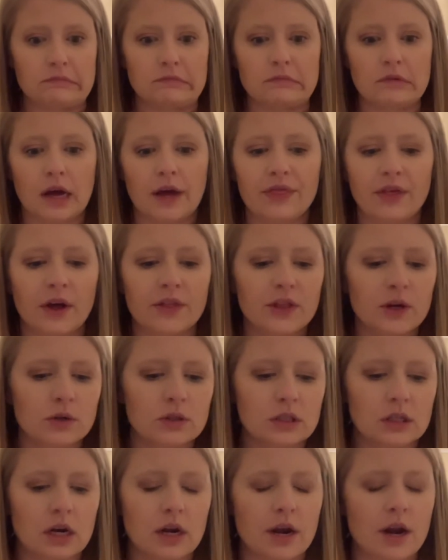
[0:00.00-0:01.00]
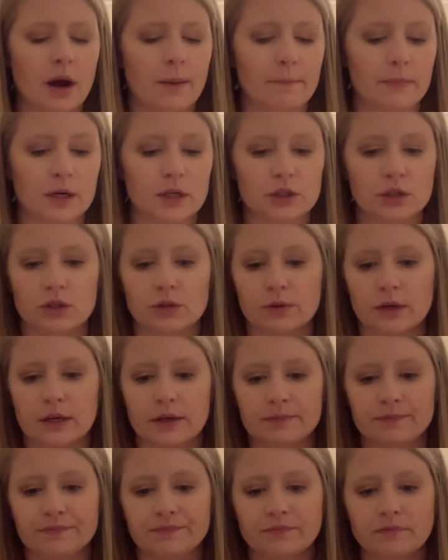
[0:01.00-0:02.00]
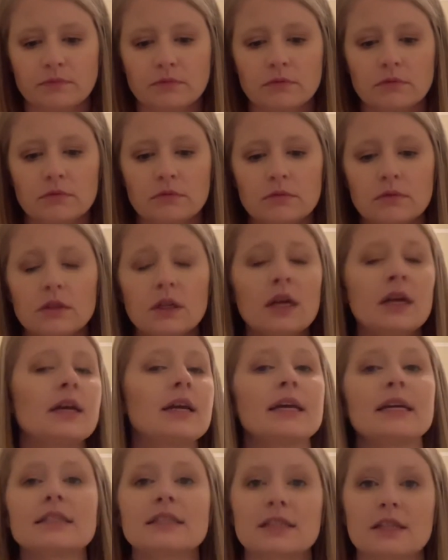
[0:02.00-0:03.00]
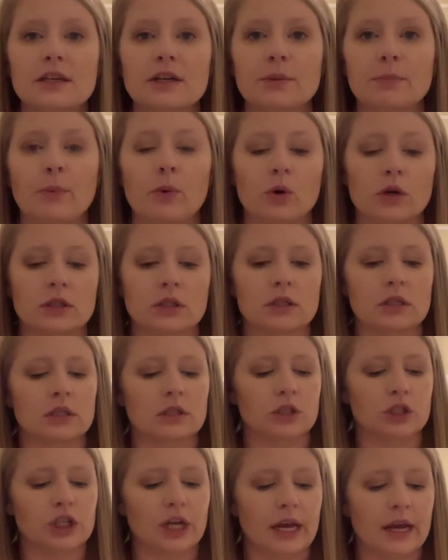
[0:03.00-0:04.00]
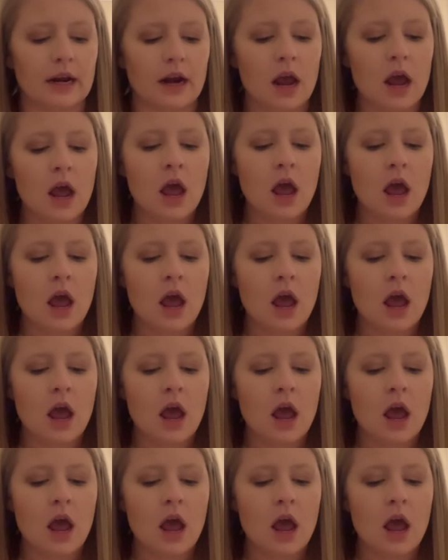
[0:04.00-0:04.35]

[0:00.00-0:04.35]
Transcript: I thought there was a number to it. It's their porcelain shade.